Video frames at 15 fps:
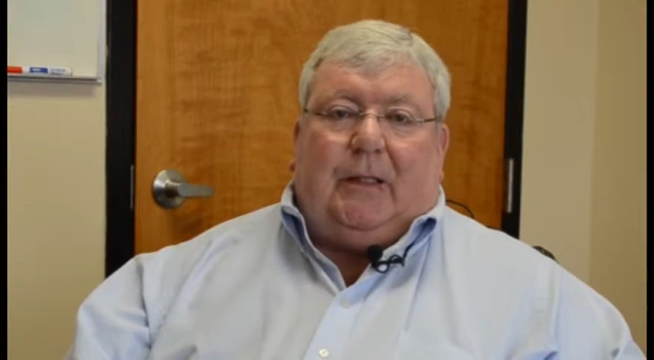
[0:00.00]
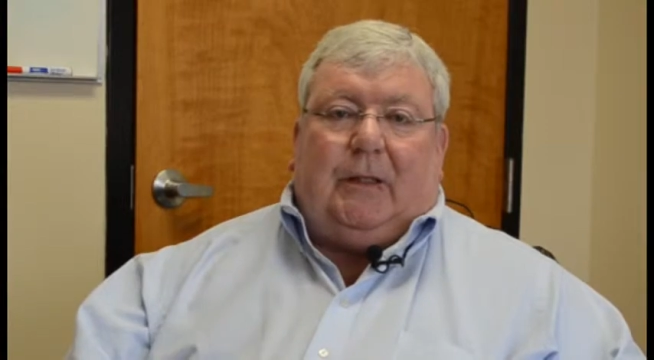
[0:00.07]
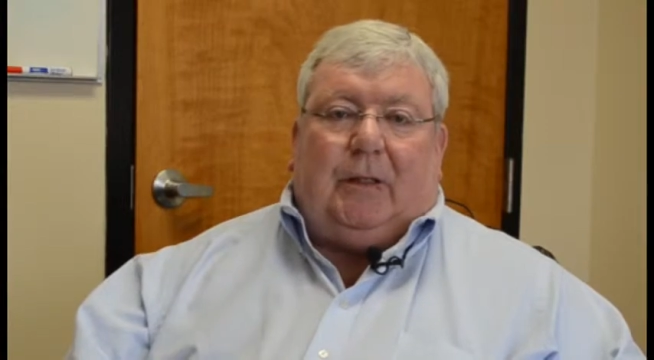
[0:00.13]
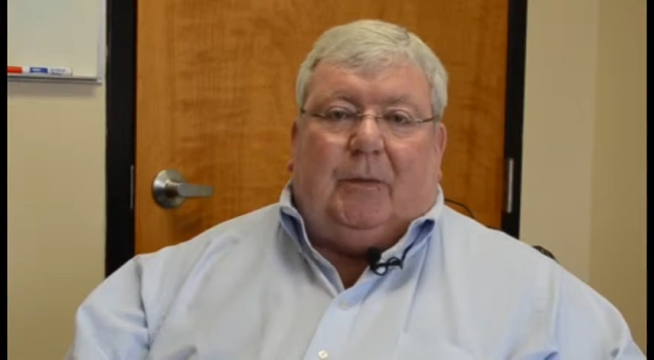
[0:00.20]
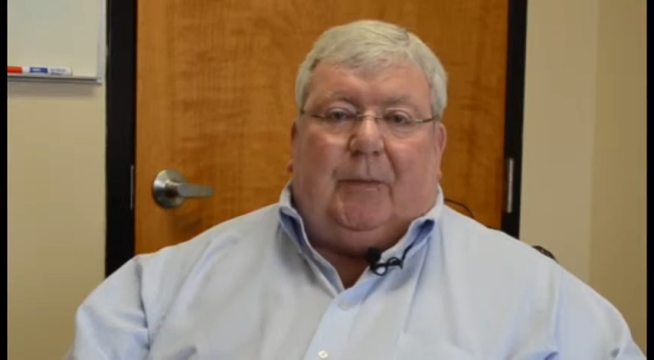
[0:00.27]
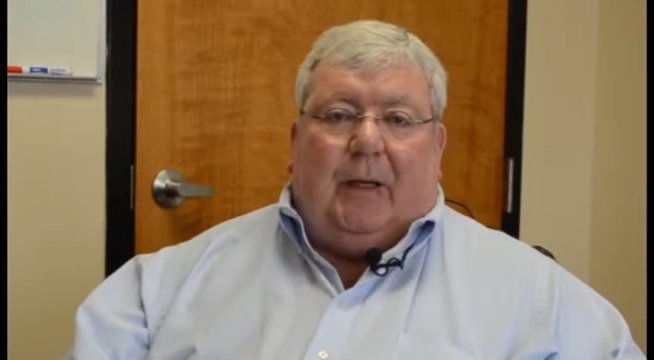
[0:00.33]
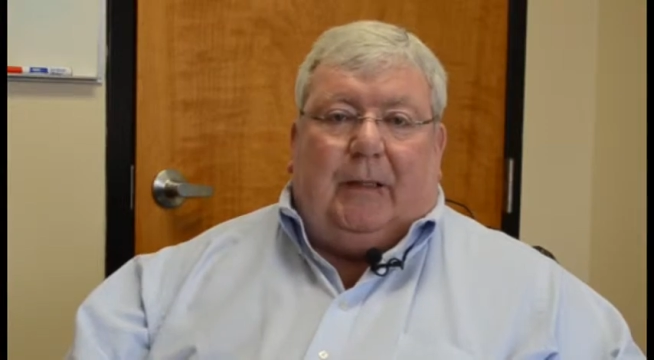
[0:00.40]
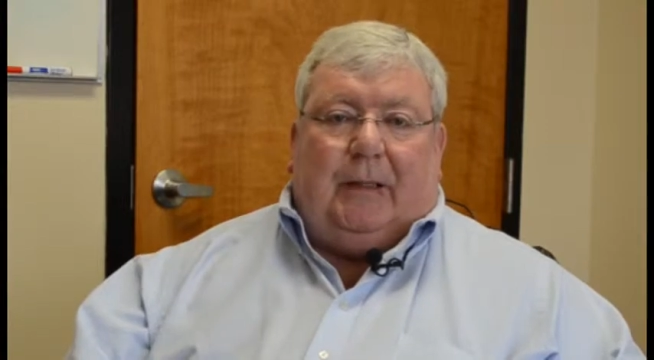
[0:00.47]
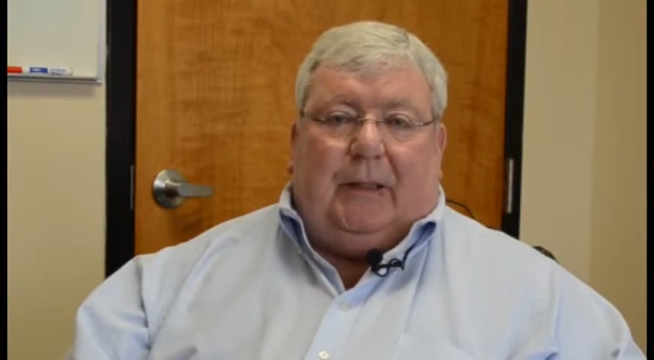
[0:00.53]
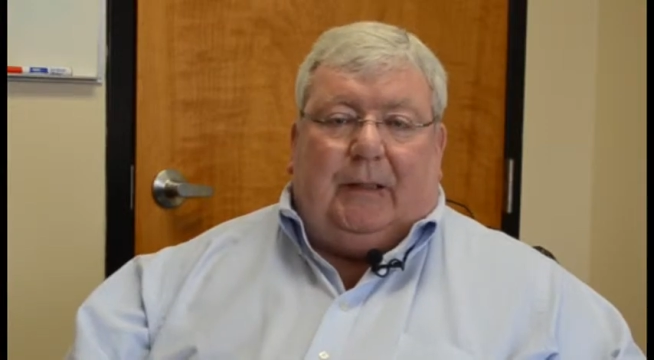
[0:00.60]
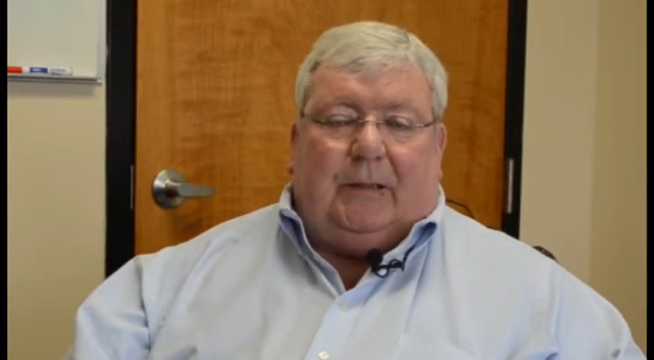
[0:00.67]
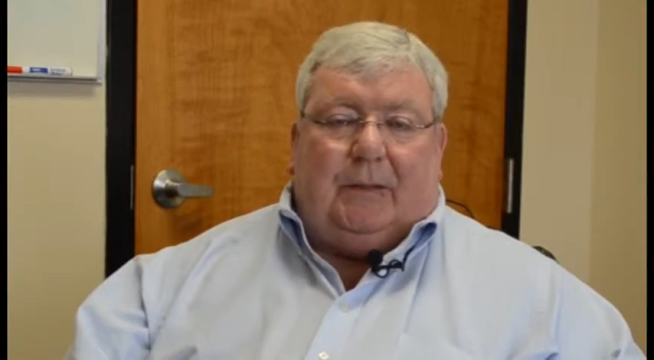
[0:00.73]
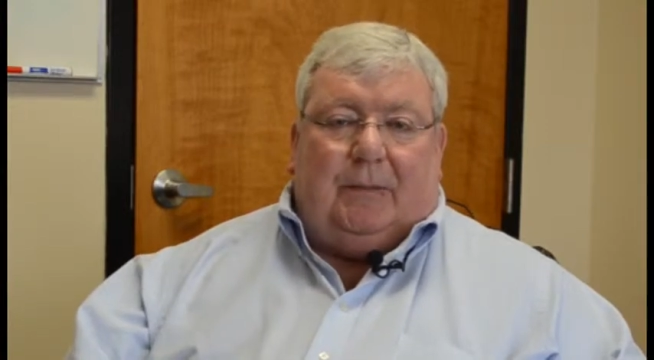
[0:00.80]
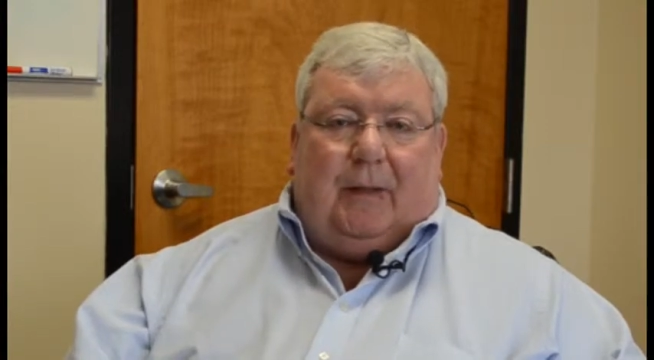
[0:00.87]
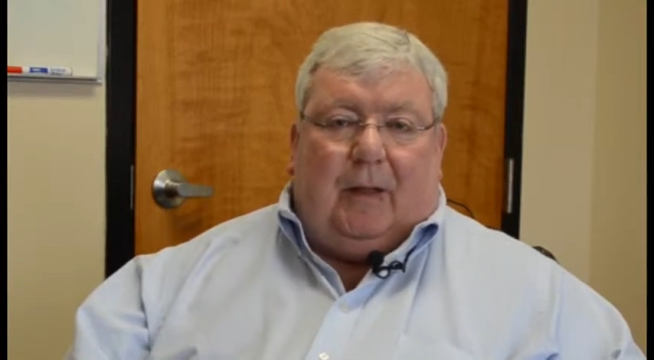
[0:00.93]
you might
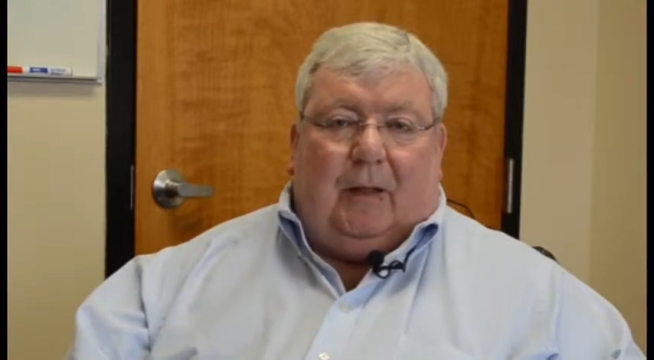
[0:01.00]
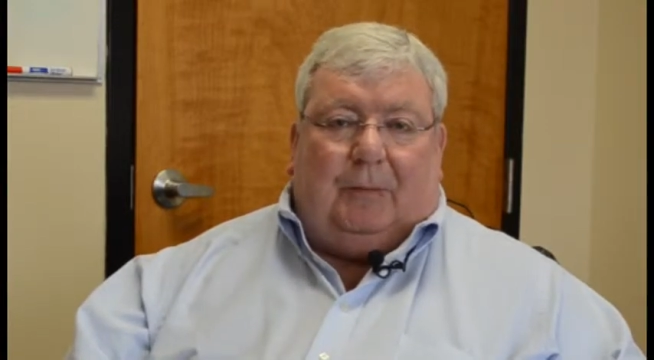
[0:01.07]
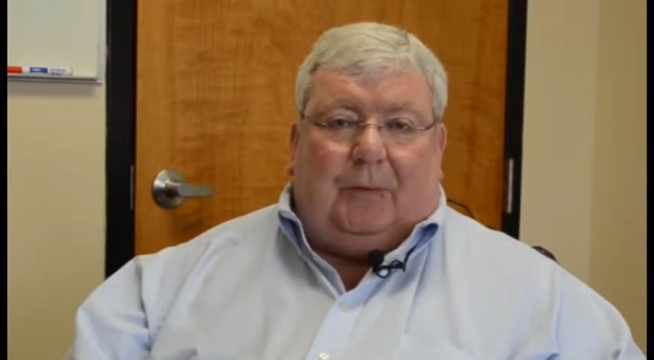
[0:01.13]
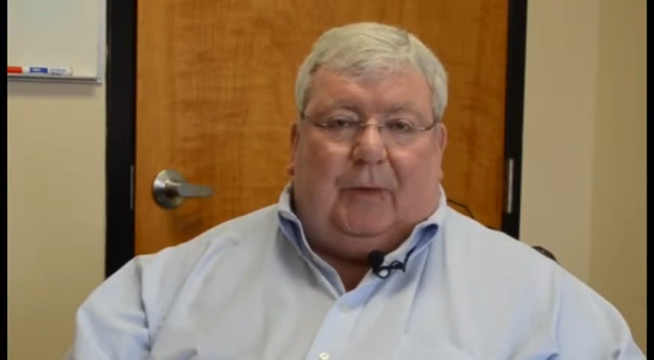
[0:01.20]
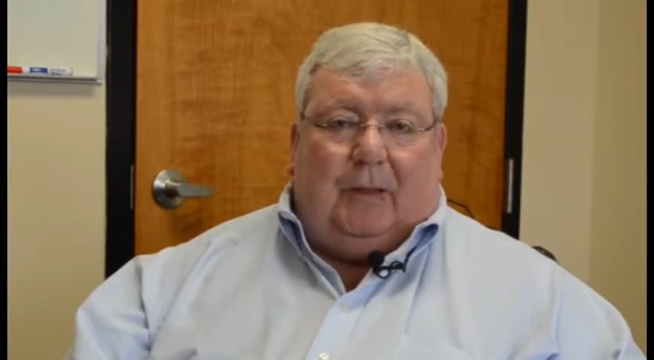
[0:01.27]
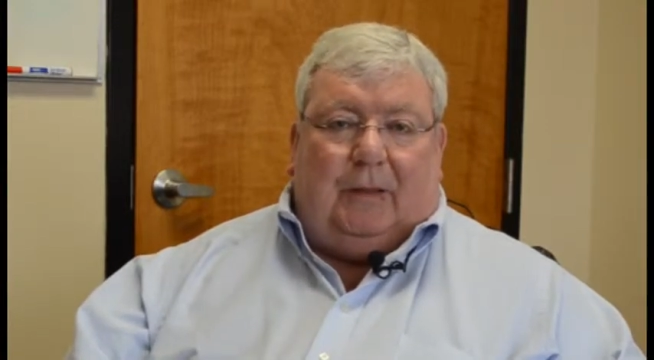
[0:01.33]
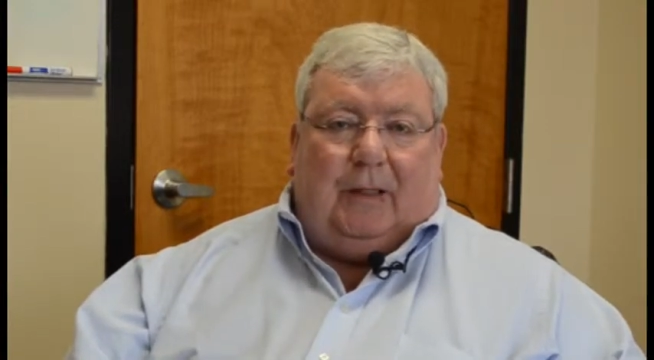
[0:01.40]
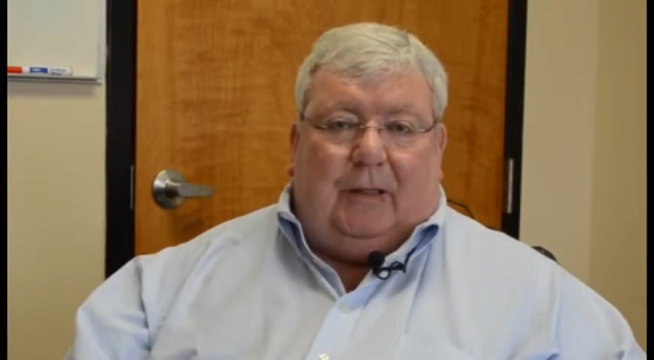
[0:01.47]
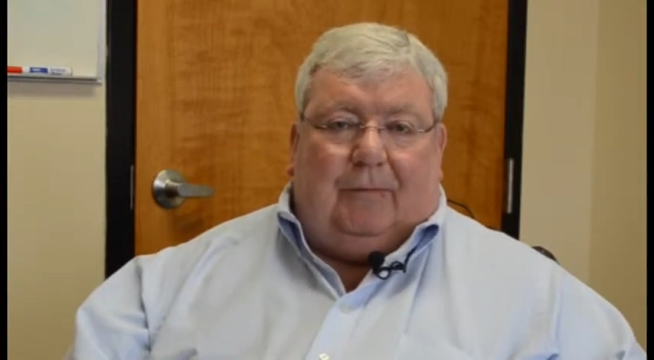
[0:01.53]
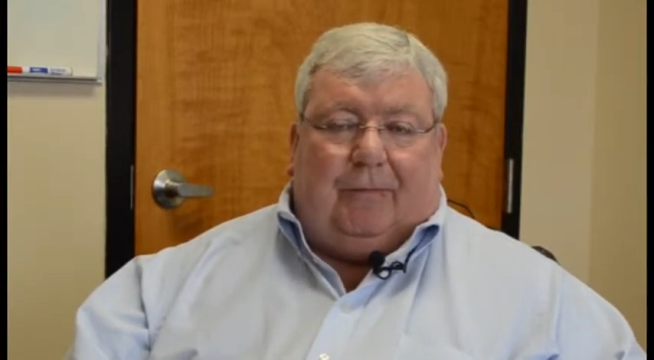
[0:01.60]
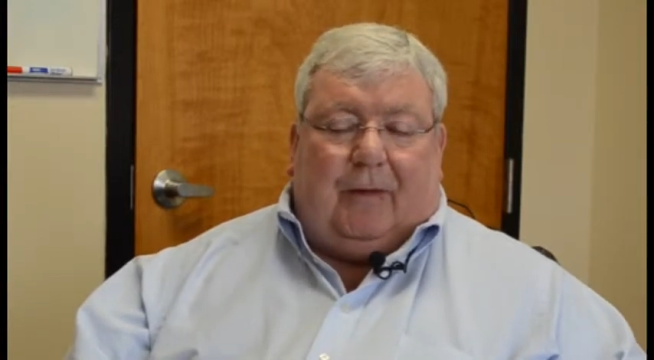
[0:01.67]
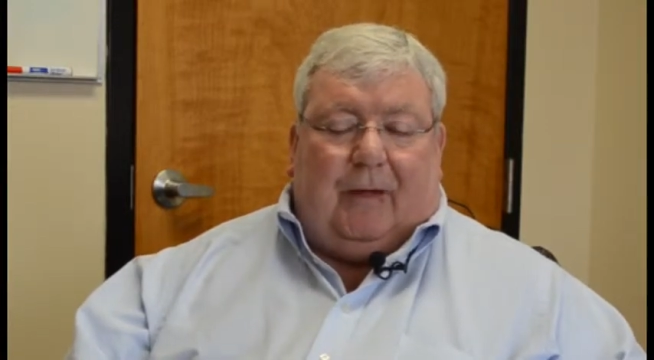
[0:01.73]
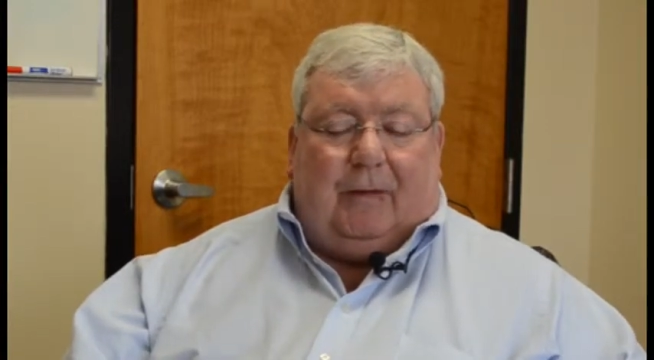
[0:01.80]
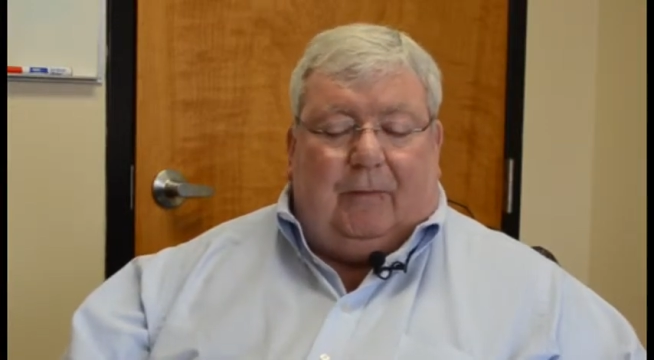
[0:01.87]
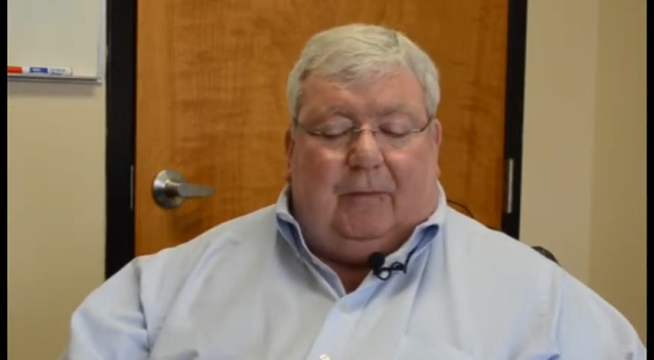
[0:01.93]
need some help to
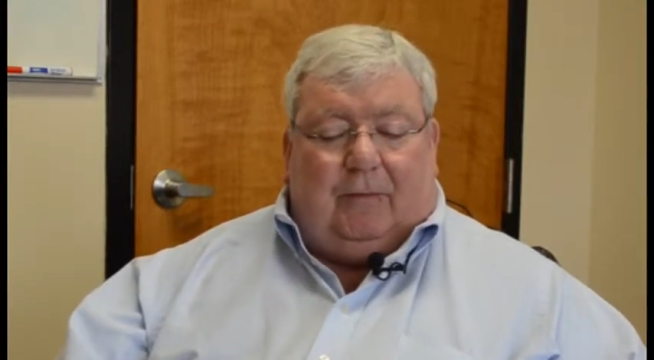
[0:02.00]
identify them.